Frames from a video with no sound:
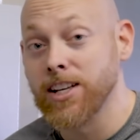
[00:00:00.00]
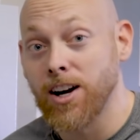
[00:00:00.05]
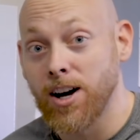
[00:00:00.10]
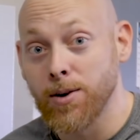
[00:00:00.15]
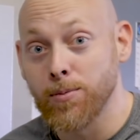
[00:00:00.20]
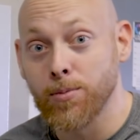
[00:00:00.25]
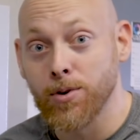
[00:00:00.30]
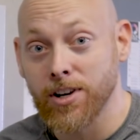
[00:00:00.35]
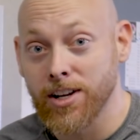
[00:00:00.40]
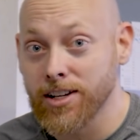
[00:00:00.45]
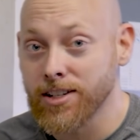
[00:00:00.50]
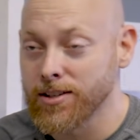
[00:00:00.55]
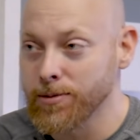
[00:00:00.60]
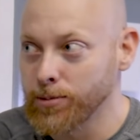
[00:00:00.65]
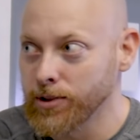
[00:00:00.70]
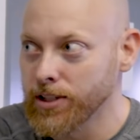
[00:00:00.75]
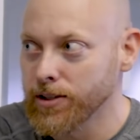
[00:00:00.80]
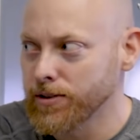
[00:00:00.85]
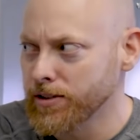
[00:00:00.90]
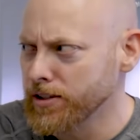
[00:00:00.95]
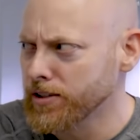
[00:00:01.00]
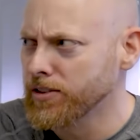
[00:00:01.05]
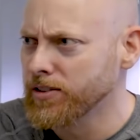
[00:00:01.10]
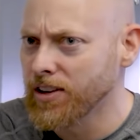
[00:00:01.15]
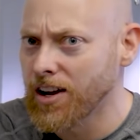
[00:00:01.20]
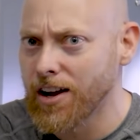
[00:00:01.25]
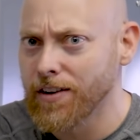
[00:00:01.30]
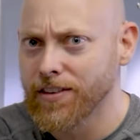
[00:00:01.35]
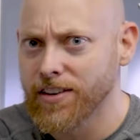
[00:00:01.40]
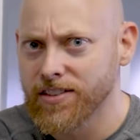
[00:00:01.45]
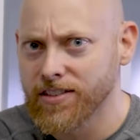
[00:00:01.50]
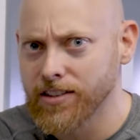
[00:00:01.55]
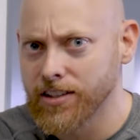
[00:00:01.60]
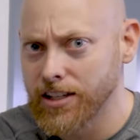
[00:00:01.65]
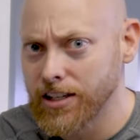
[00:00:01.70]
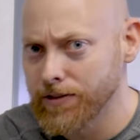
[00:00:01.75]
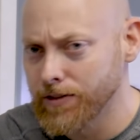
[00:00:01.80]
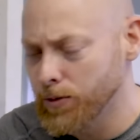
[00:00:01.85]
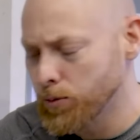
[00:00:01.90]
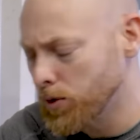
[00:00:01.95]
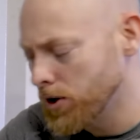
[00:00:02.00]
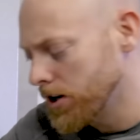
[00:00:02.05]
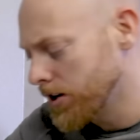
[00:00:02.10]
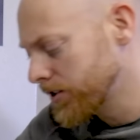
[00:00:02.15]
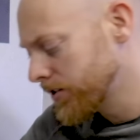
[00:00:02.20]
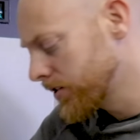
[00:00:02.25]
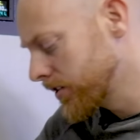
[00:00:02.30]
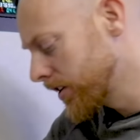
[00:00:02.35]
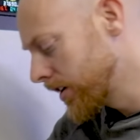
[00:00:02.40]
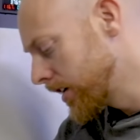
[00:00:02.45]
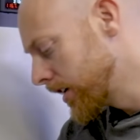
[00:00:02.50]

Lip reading: unpredictably, which is obviously even worse.